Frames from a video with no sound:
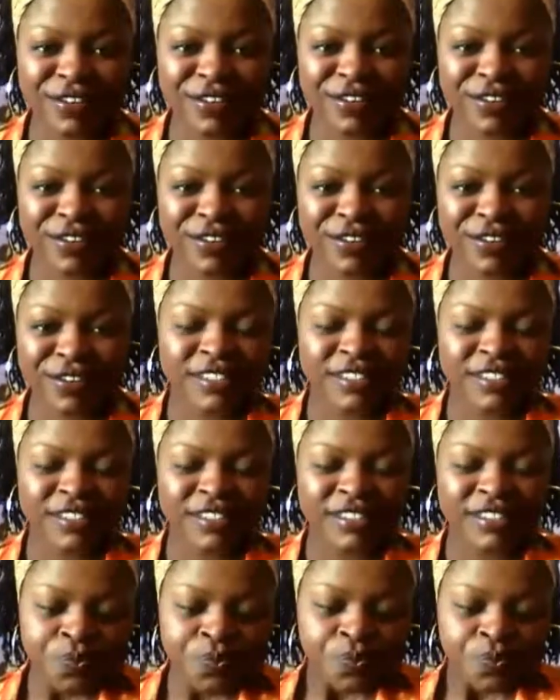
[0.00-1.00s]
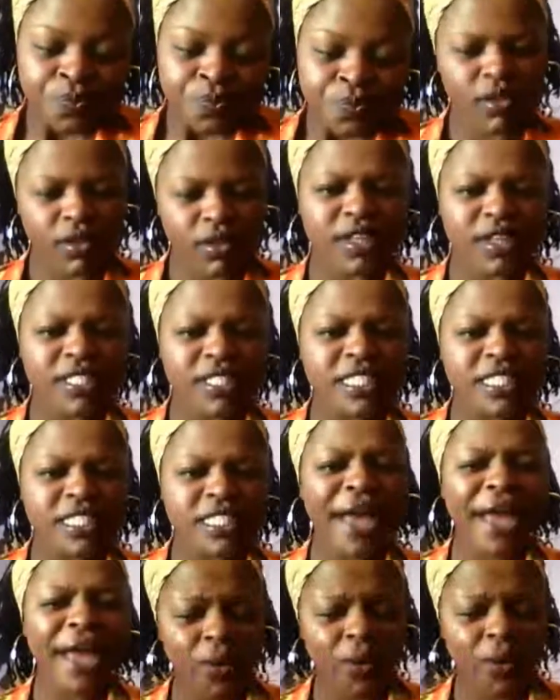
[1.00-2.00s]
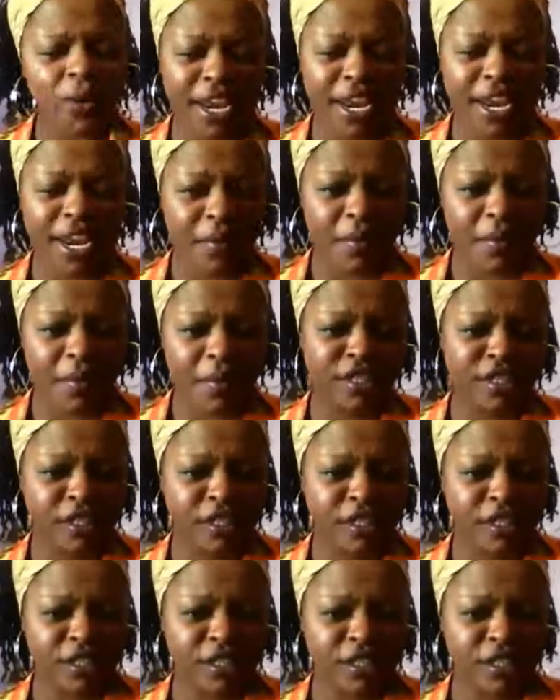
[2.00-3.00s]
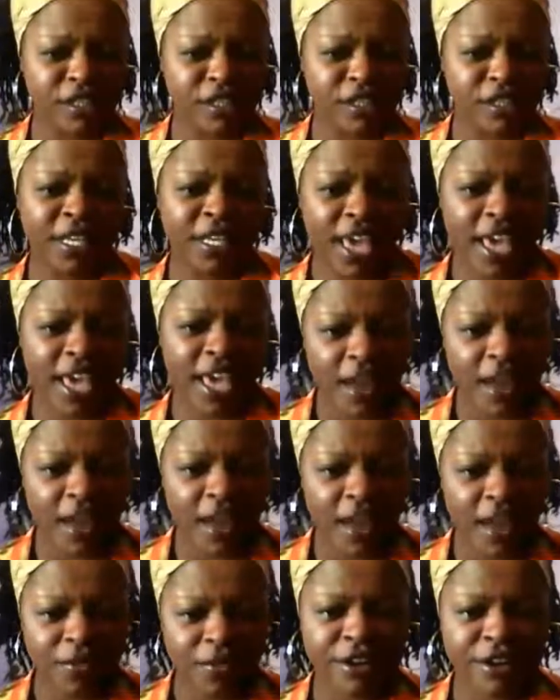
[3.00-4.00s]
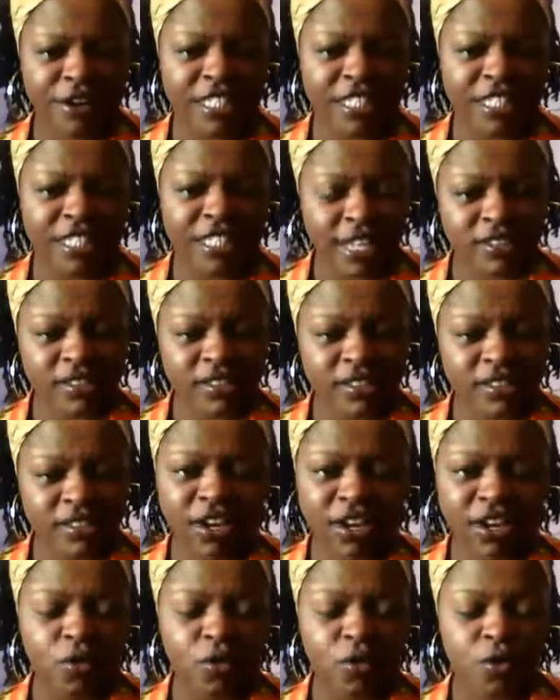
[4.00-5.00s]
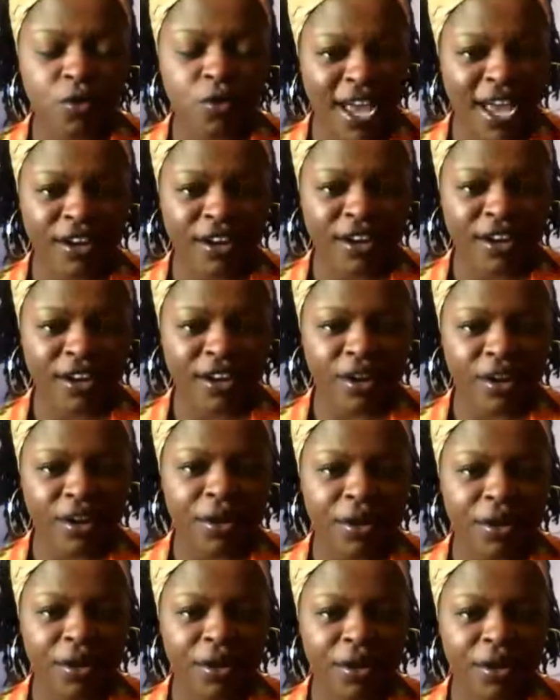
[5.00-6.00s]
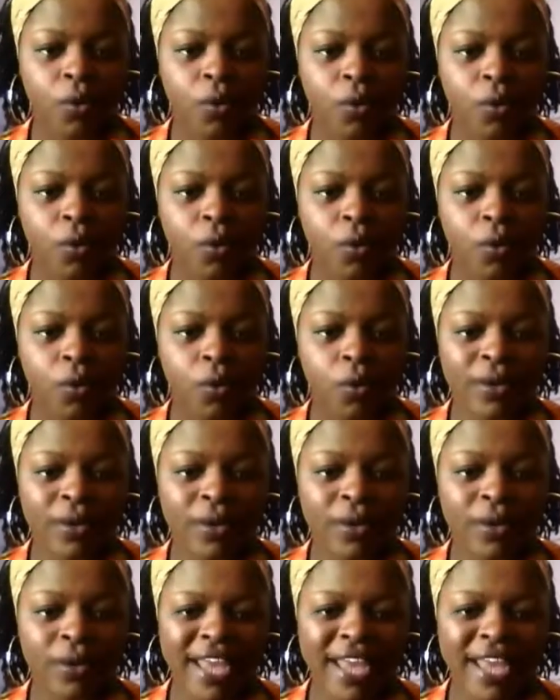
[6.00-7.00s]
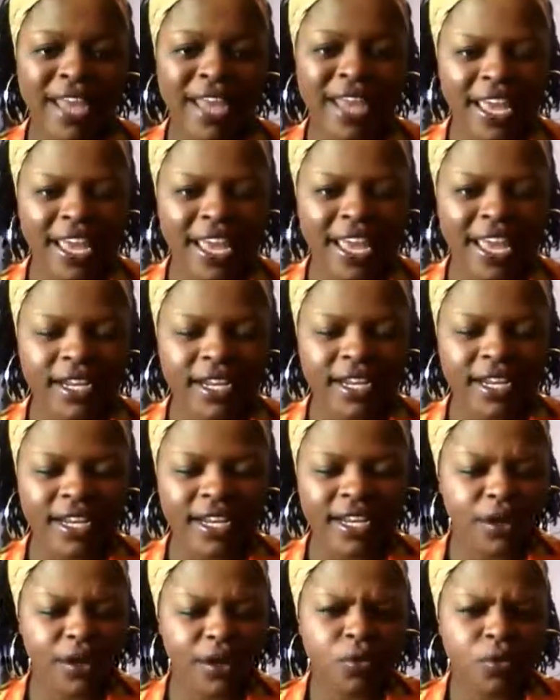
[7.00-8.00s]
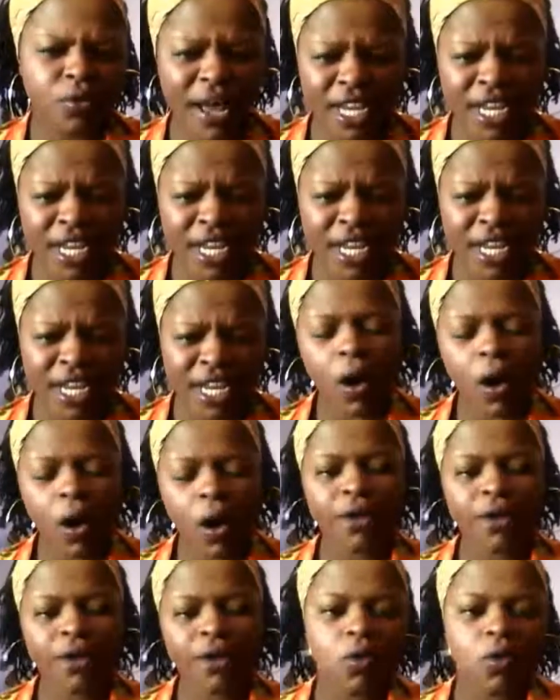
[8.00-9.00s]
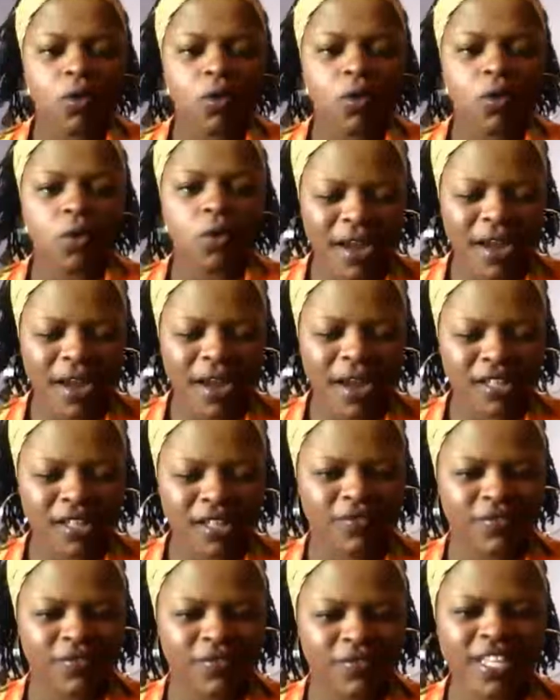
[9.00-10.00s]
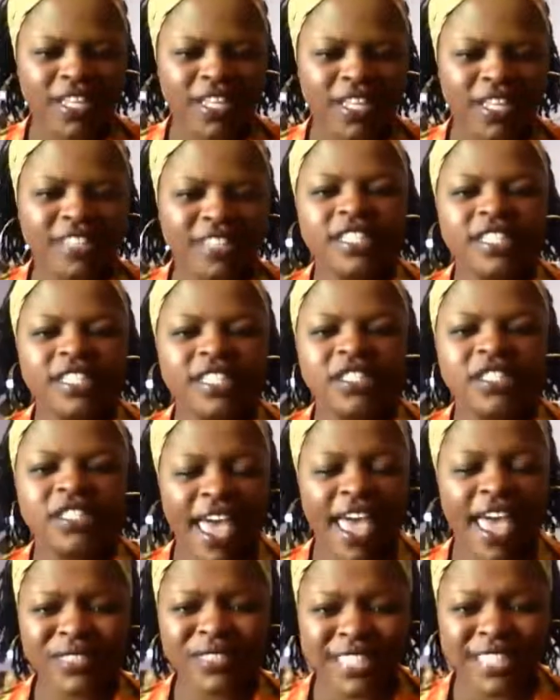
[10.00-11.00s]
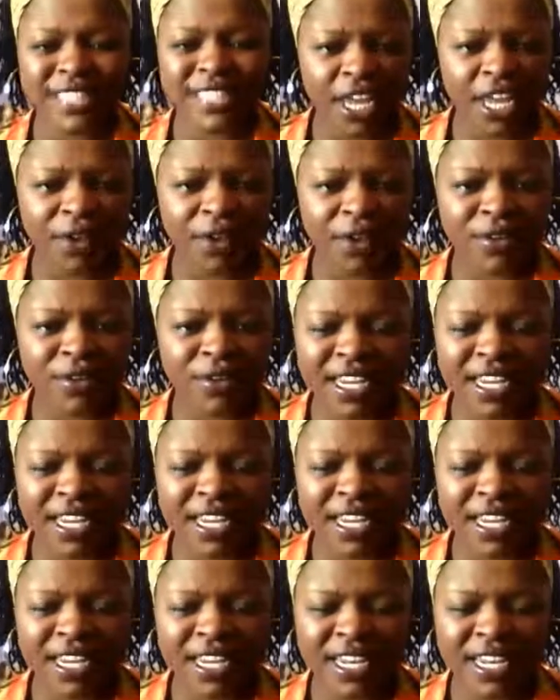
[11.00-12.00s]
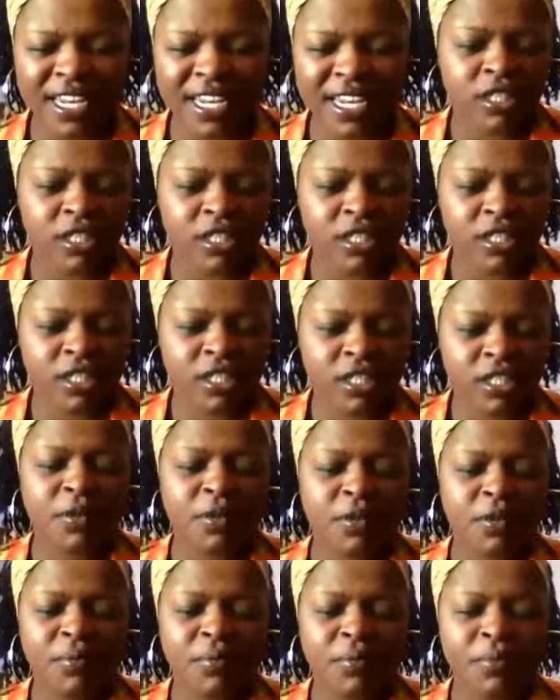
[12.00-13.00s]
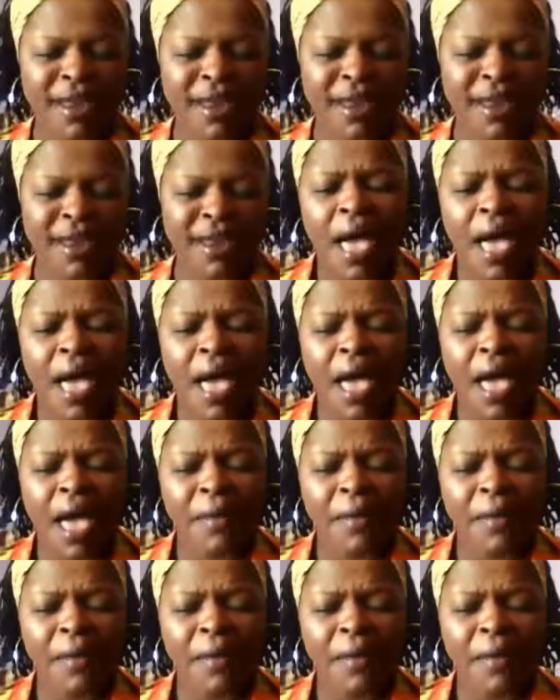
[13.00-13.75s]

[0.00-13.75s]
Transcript: So I don't want anybody to be ever jailed in their own mind or in their own head, in their own body. I mean, go out there and do all the positive things that you can. Don't stay there and think negative and grudge and bad mind or